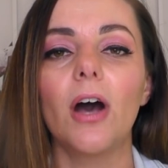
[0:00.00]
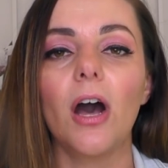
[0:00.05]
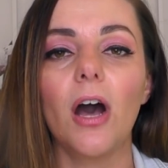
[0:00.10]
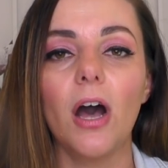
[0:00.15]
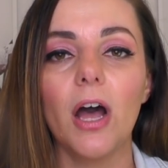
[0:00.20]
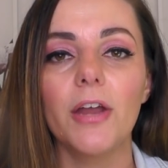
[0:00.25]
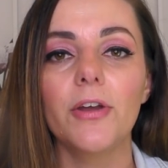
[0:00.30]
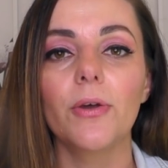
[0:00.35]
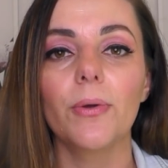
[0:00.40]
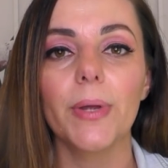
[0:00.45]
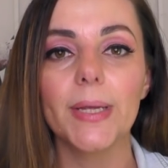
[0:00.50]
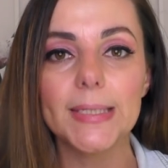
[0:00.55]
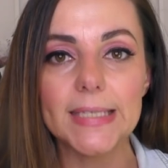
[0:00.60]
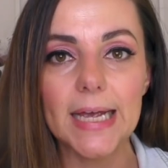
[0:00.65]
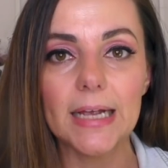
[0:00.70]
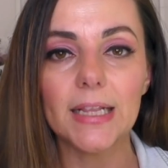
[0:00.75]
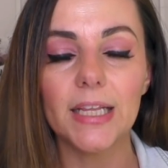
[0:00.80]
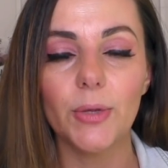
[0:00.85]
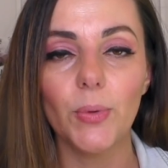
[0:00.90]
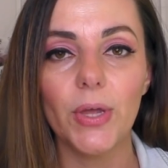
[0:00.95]
I know
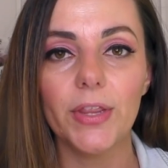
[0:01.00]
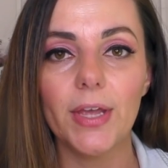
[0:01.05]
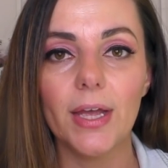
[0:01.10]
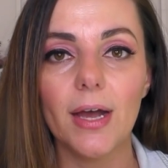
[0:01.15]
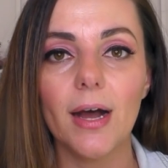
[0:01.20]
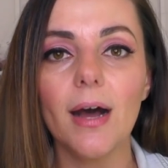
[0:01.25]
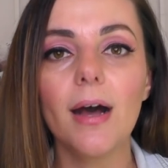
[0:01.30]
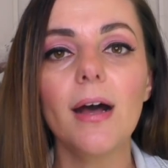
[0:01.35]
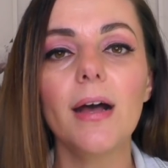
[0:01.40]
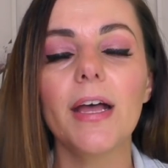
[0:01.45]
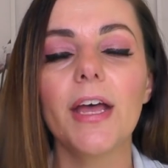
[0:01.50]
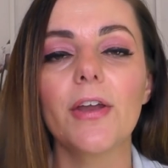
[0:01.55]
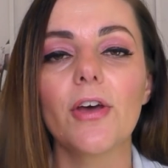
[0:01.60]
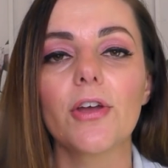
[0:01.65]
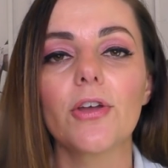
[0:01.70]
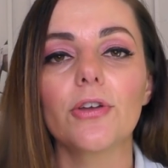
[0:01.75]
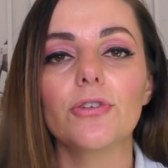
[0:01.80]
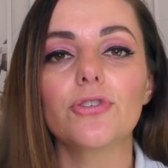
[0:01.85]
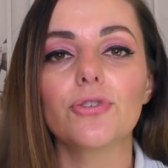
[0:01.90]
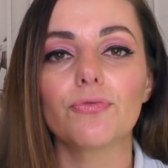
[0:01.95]
exactly where they are and I
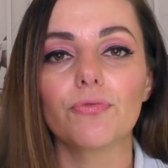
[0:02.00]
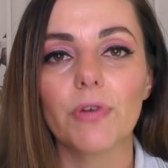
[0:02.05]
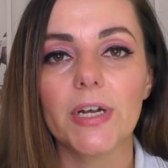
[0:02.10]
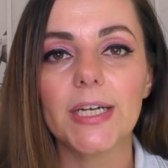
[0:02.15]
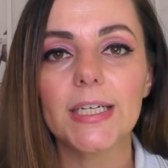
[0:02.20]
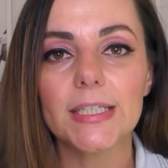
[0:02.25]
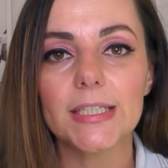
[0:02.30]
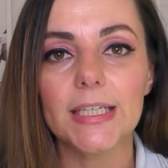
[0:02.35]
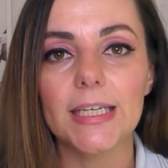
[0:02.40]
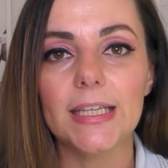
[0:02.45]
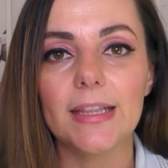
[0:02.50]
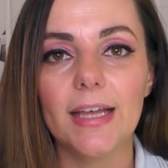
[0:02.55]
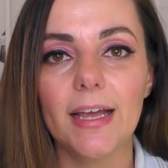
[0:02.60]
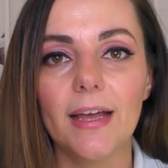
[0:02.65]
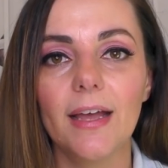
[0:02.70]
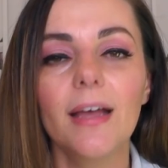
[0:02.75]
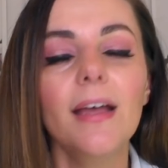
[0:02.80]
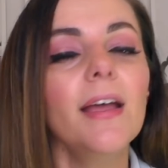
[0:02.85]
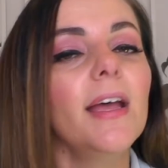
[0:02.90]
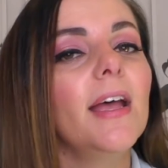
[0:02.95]
go directly
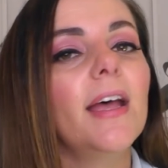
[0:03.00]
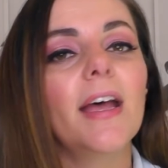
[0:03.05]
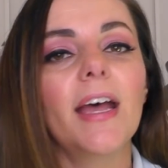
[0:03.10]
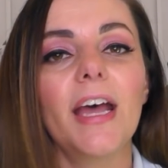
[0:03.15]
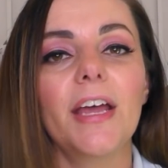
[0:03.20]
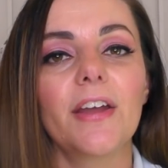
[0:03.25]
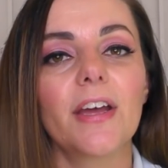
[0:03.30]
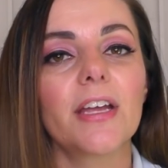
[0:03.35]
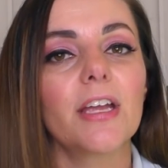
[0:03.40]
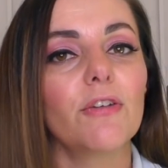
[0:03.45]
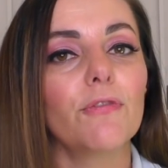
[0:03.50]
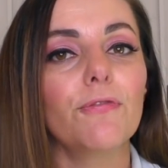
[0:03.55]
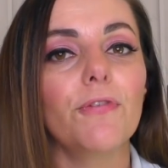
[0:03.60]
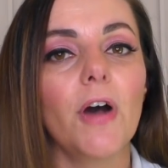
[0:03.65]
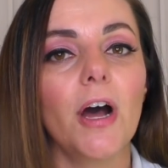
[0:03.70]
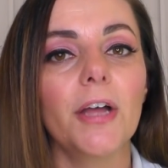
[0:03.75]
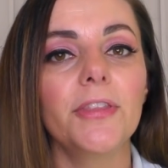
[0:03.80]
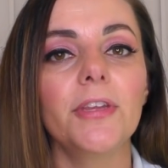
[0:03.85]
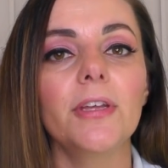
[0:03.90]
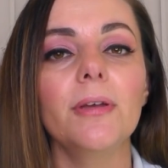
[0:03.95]
there and I can
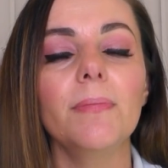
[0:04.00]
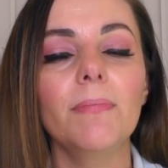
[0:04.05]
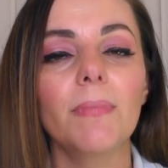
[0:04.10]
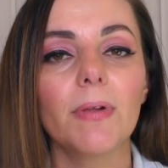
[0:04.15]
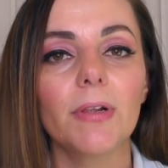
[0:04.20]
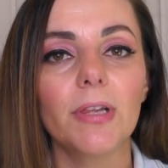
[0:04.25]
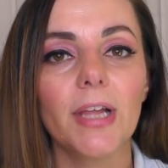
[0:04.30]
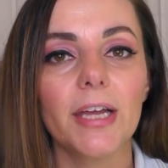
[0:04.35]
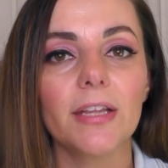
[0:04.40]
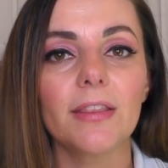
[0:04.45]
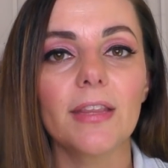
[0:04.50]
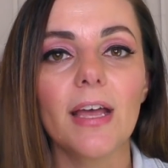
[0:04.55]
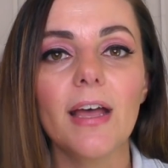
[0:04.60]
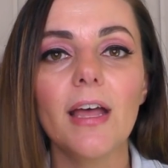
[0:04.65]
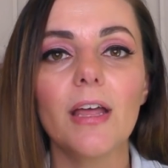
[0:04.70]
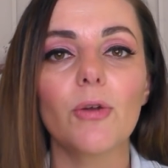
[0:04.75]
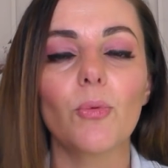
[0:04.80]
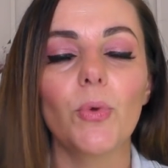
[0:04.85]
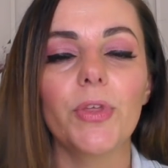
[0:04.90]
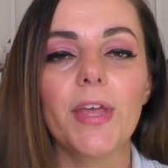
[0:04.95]
find them like
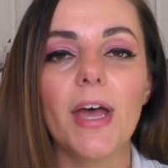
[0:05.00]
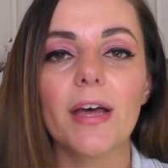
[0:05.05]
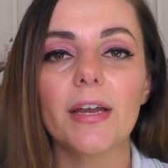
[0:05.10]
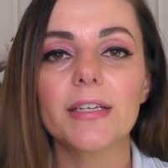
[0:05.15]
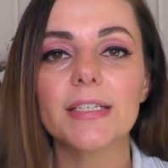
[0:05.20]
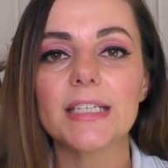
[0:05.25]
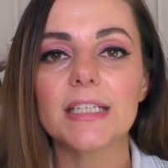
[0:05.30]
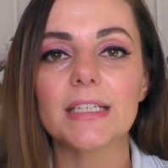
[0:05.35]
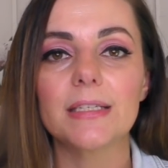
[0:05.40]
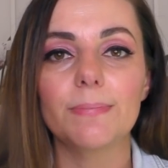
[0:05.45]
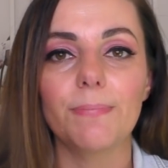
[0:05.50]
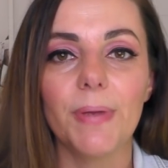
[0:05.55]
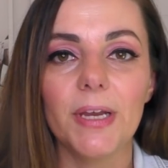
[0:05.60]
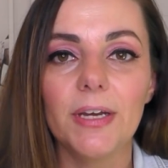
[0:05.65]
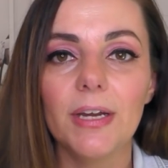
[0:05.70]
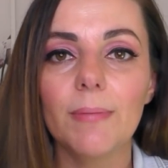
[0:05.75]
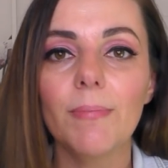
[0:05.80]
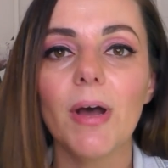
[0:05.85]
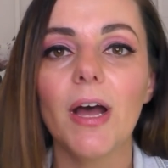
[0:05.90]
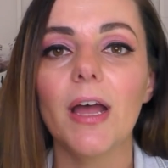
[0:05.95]
that without
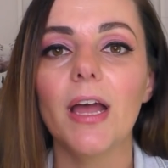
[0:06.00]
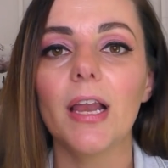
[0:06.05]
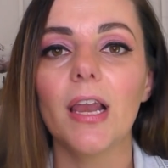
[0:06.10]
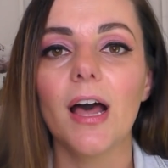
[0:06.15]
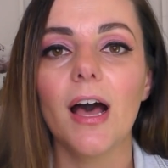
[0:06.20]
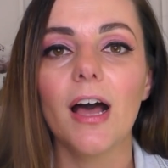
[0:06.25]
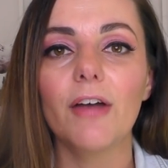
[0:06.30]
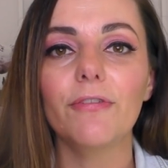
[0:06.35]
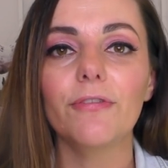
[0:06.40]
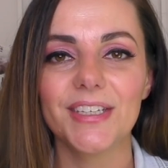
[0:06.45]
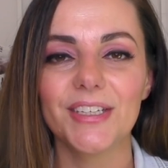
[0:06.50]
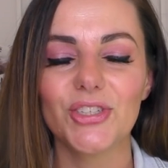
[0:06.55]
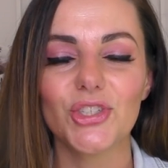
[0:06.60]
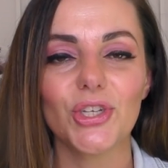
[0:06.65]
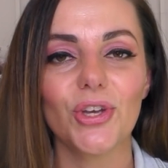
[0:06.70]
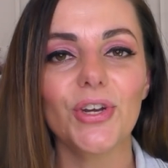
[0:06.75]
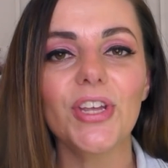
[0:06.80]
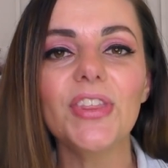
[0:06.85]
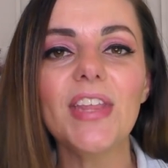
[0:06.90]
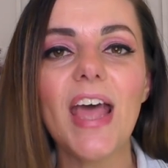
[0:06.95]
spending my life
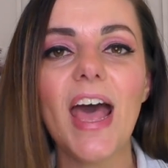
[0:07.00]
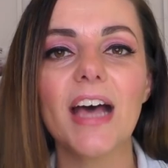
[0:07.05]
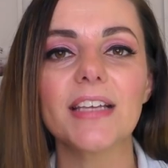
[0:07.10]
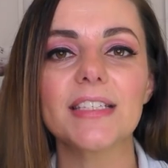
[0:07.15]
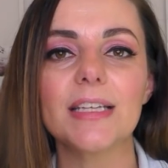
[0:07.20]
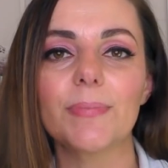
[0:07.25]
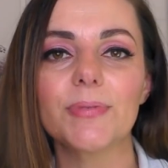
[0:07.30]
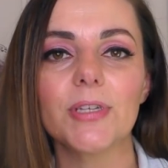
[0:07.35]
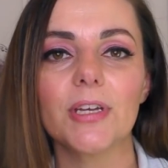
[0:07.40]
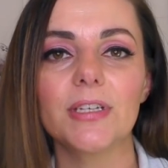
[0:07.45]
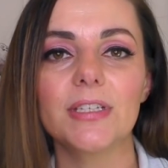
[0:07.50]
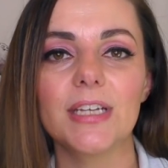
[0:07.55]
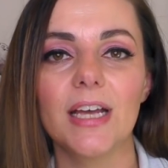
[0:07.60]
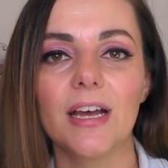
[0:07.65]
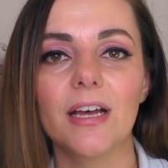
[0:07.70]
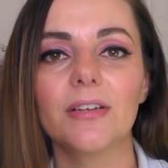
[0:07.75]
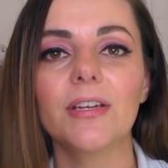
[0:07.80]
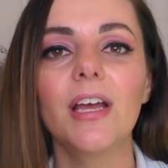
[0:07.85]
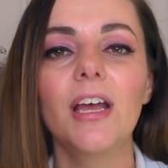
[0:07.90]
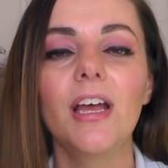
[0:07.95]
turning the house upside
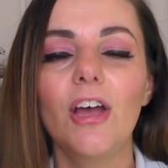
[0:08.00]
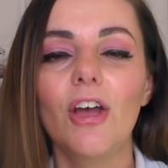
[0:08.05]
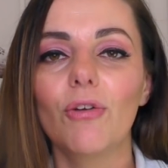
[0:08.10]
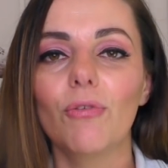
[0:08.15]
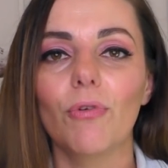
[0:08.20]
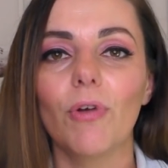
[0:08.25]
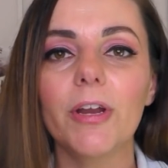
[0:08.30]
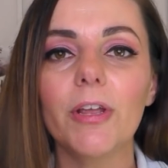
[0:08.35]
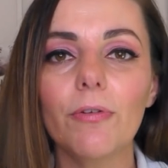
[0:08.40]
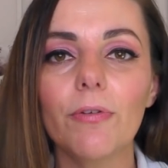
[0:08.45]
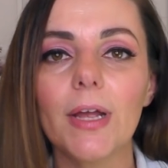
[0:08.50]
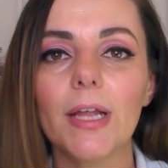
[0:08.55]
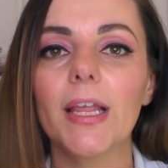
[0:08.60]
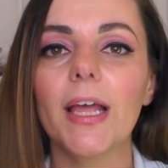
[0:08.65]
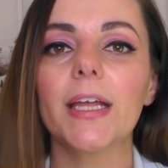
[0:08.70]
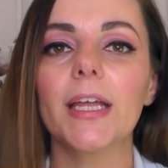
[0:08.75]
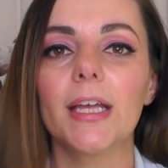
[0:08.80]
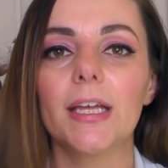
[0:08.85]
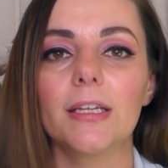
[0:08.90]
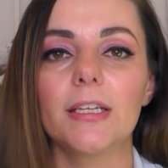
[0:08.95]
down, running around
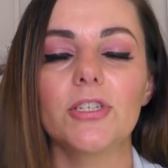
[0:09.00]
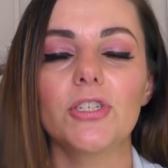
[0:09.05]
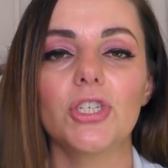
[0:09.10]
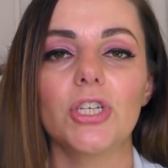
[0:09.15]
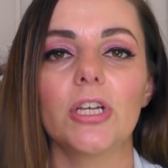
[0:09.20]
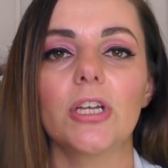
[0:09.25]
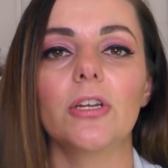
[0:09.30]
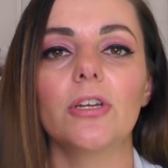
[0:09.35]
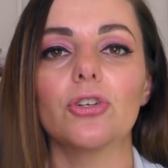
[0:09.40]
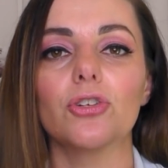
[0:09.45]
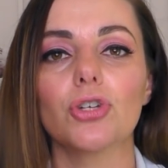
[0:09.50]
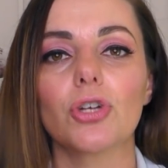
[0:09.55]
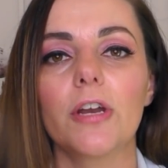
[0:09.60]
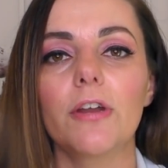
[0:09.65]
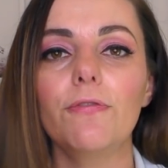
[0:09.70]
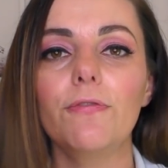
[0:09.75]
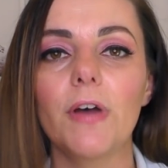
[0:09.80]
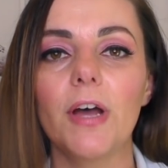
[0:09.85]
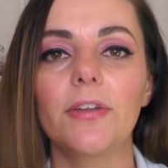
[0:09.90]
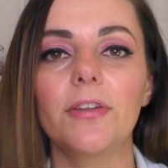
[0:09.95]
like a headless chicken, trying to
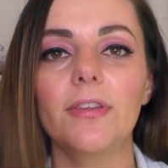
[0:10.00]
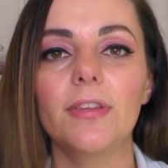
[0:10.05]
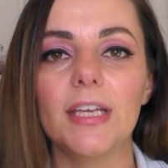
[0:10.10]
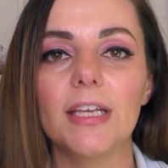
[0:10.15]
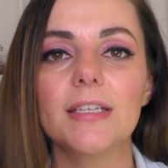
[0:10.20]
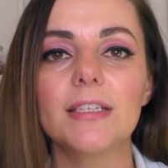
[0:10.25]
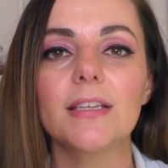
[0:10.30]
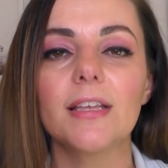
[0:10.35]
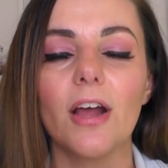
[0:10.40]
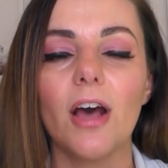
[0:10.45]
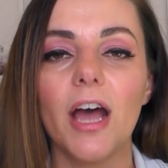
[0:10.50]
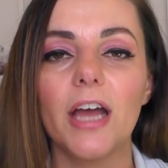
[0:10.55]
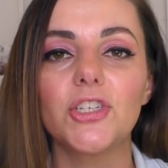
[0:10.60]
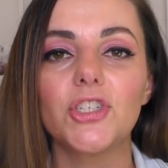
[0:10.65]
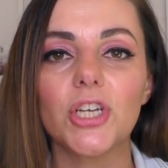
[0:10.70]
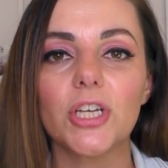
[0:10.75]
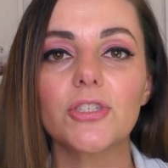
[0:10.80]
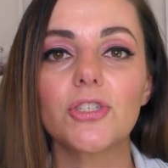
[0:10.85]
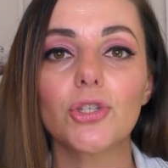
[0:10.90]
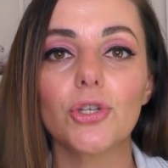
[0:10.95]
find things that I
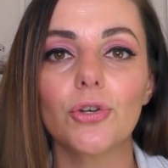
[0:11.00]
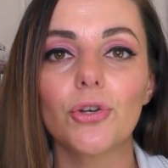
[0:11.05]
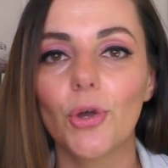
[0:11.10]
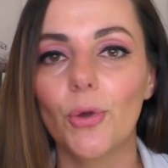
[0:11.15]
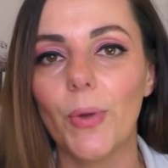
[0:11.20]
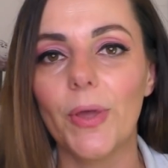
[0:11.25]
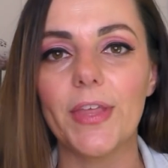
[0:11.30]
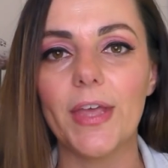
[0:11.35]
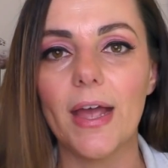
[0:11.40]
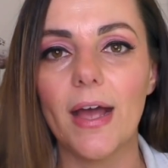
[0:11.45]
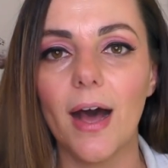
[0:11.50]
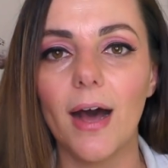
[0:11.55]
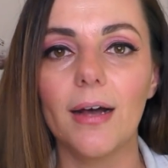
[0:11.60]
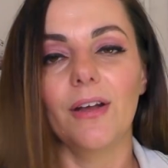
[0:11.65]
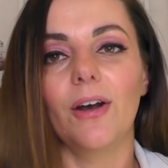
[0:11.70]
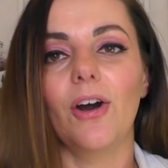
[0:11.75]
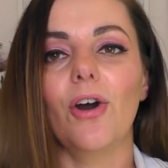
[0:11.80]
just don't know where they are.